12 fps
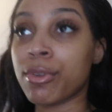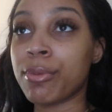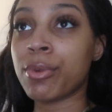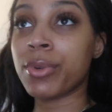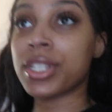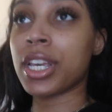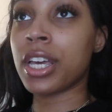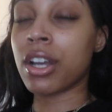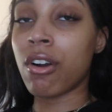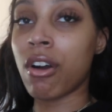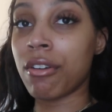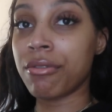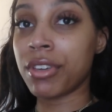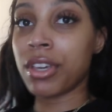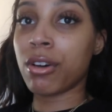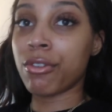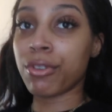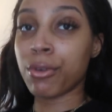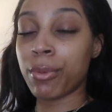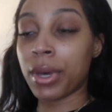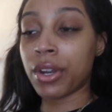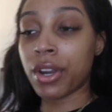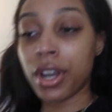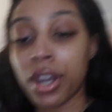maybe once i get coffee i'll feel
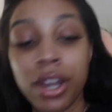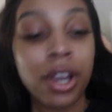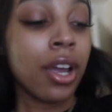better